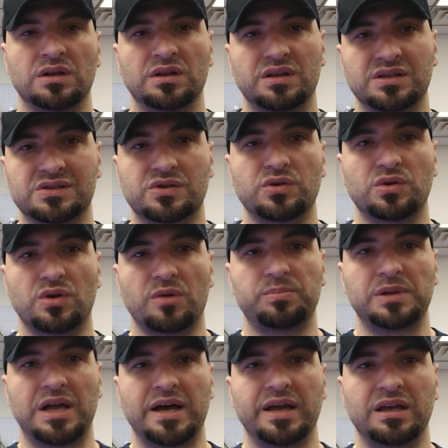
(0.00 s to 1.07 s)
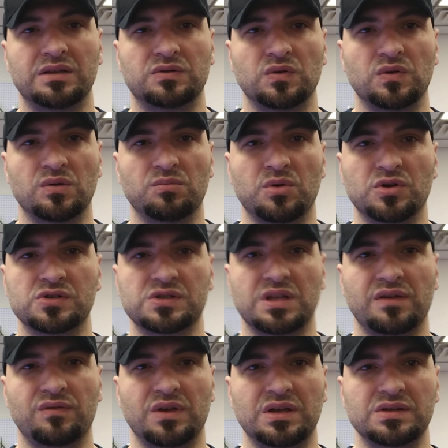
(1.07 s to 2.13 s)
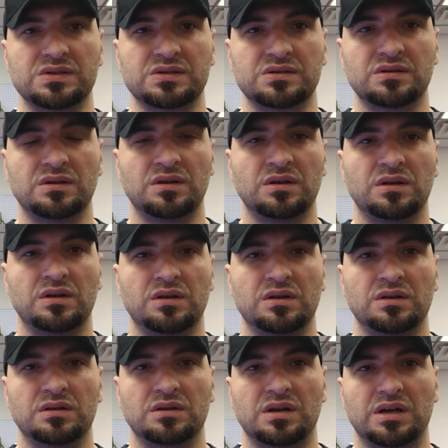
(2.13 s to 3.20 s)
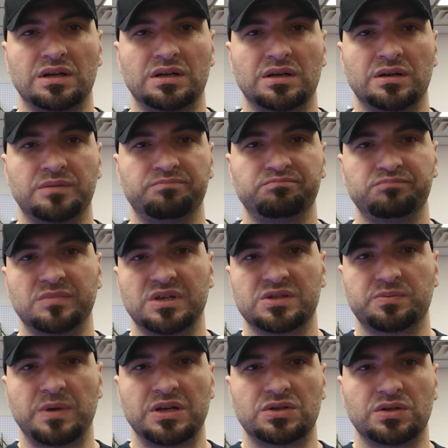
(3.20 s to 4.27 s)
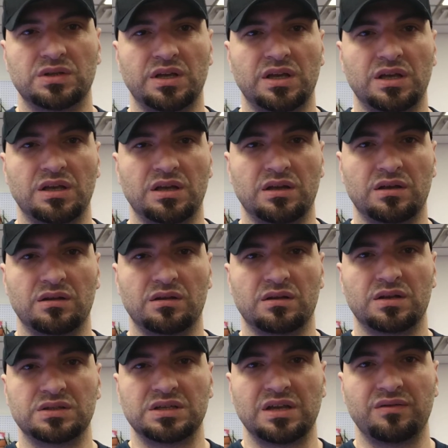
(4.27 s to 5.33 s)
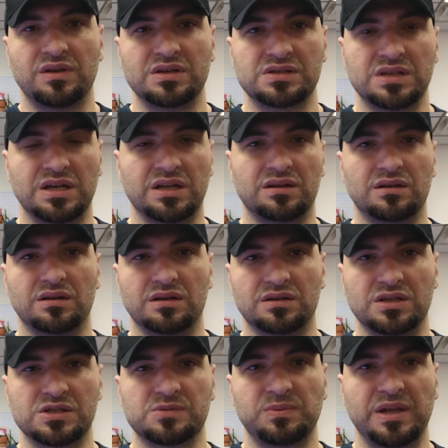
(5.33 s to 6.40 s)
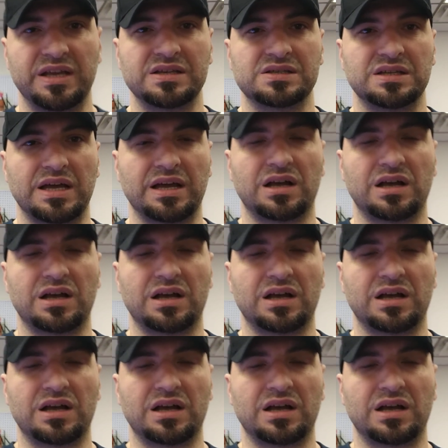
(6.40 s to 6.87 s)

This could apply to most TVs, especially the TVs that displays that